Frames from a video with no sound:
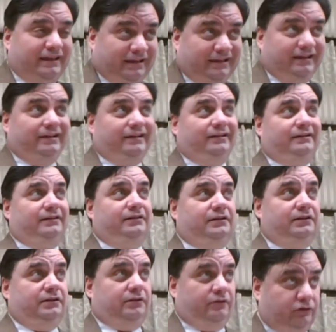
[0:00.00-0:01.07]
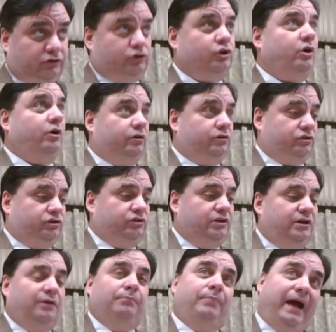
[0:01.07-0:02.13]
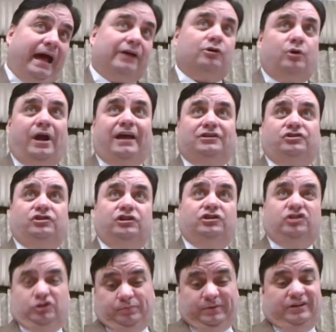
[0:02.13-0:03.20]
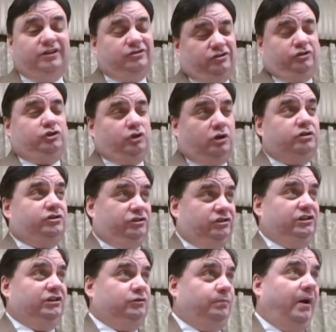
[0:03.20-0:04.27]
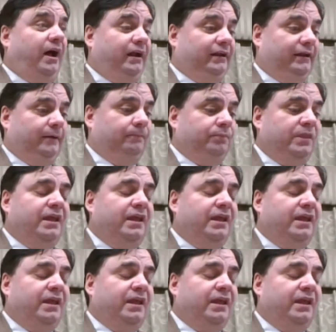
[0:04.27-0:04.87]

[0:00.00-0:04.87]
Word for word: in the church by Christ Jesus because the church is his body.